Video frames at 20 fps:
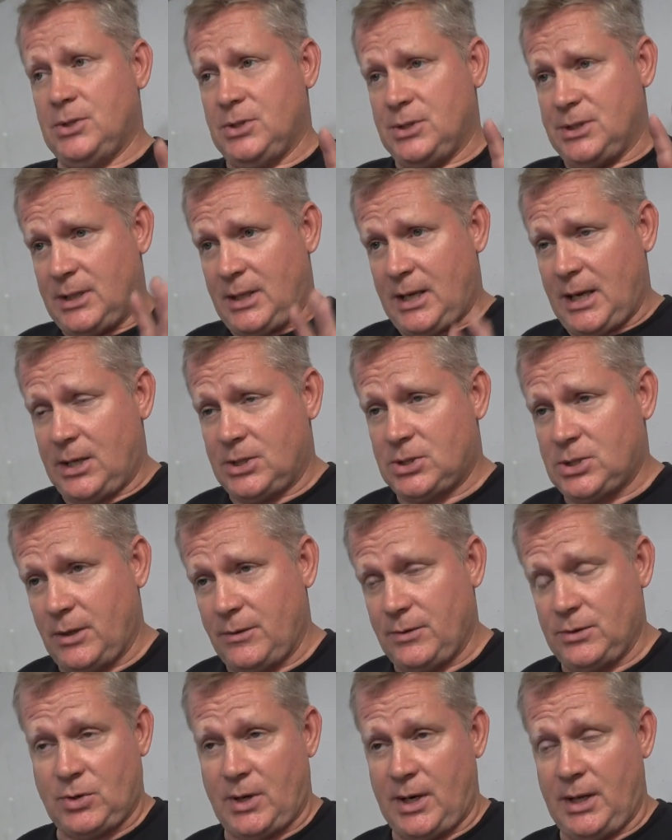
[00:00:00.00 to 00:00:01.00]
She's going to cash
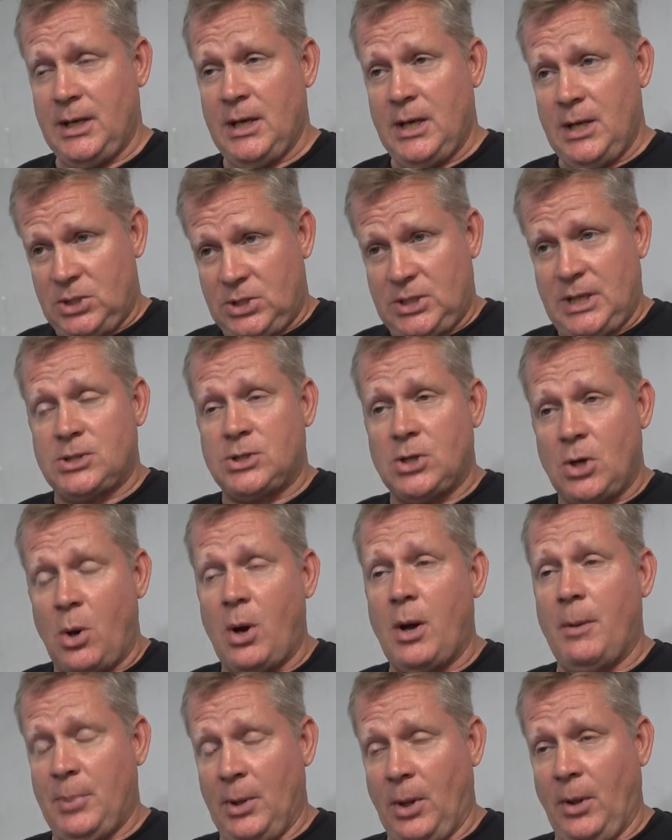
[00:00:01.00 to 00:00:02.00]
out. She has
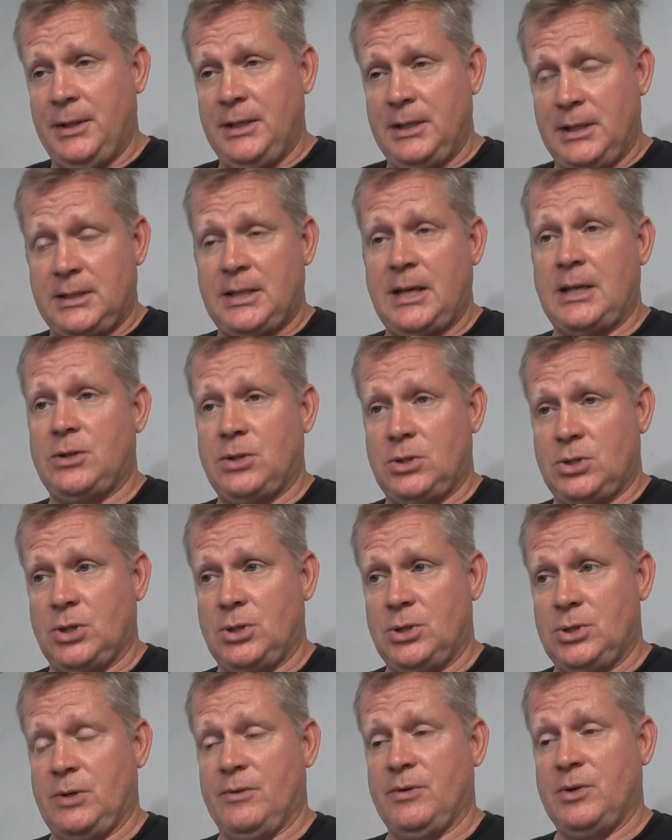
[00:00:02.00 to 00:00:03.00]
no ability to take the
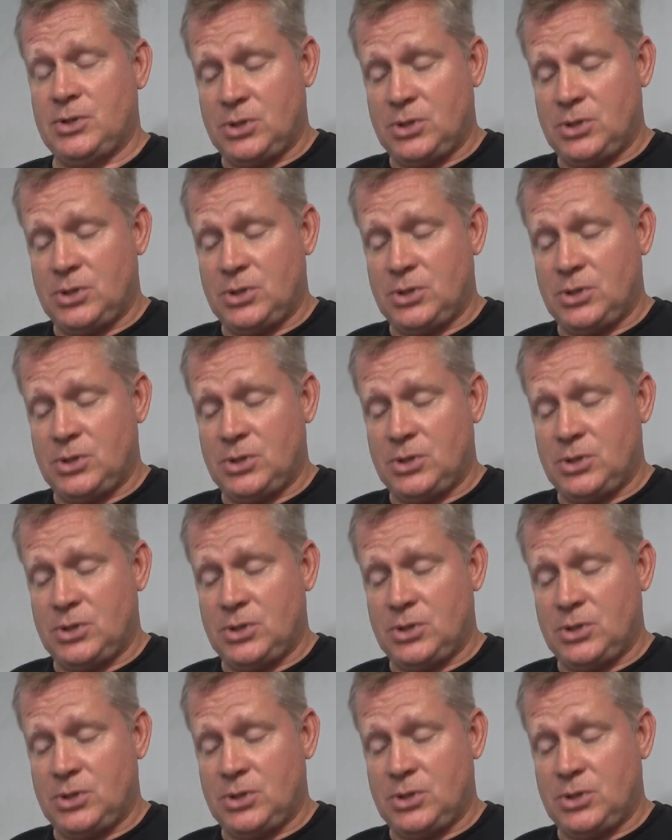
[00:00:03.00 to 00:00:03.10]
church over.